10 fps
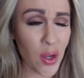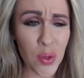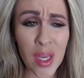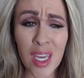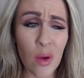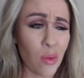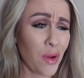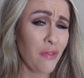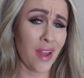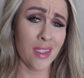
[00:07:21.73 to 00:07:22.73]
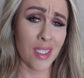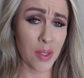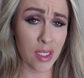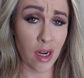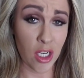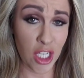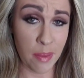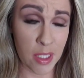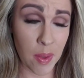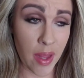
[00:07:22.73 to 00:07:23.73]
You can get real fancy with scar
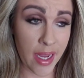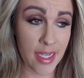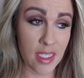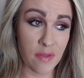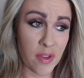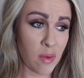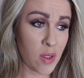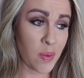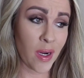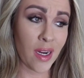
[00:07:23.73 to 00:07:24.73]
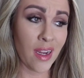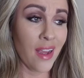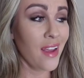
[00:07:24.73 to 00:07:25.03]
treatments, but like I said, for the most part,